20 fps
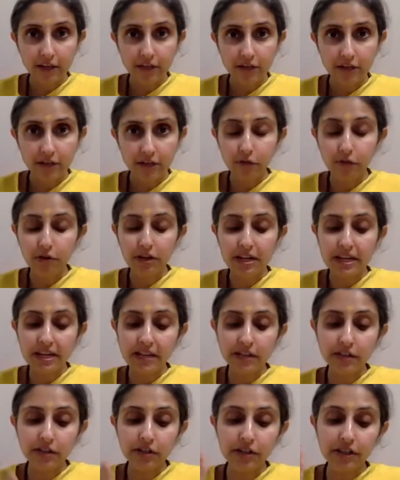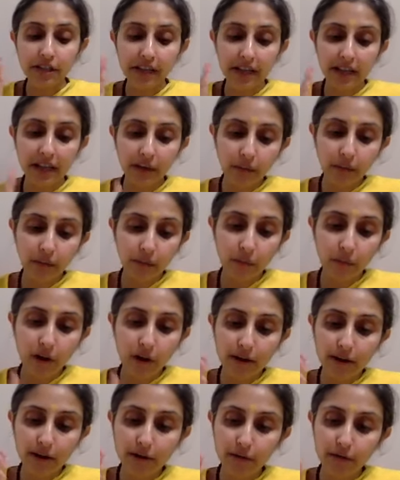So for each day,
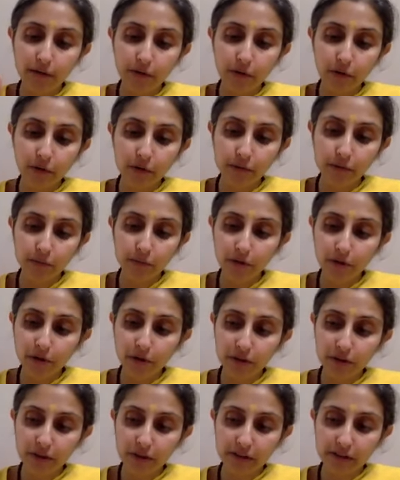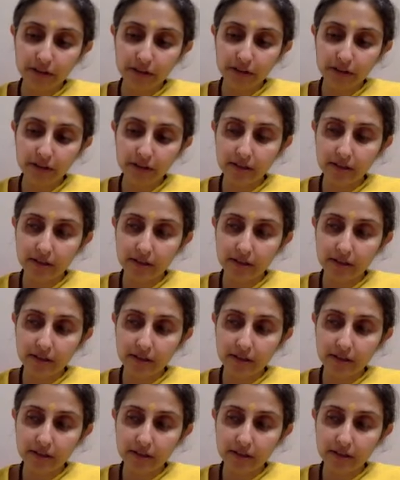one of those portions